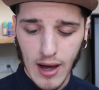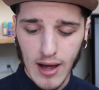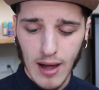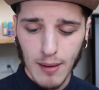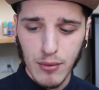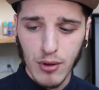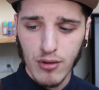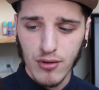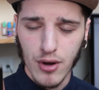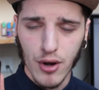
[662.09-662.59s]
I
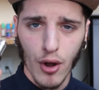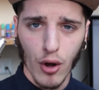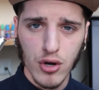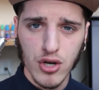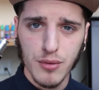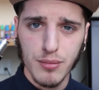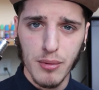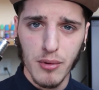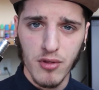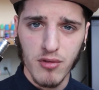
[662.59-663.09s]
am using an
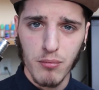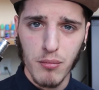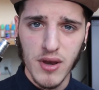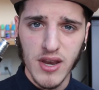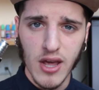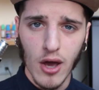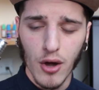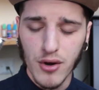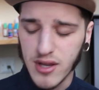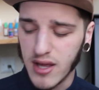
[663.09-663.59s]
Octopus
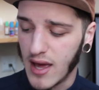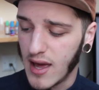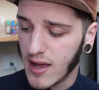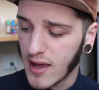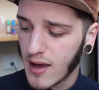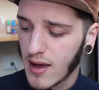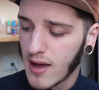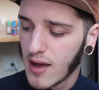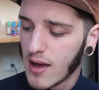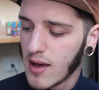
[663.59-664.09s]
Mini RDA.